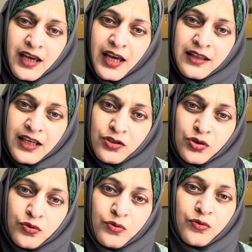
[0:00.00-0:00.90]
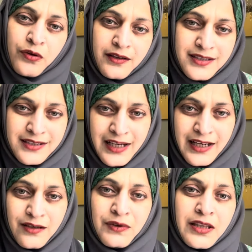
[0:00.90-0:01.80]
And then 2
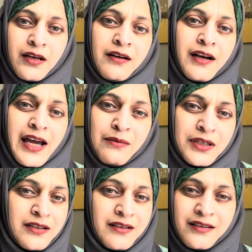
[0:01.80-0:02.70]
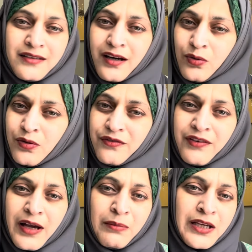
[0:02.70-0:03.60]
stayed with the grandmother. The whole
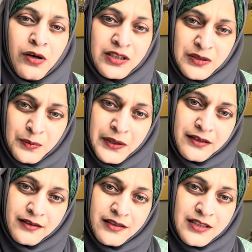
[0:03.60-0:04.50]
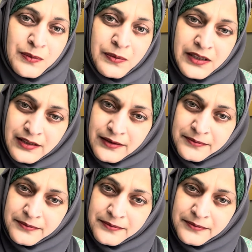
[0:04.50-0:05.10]
family got split.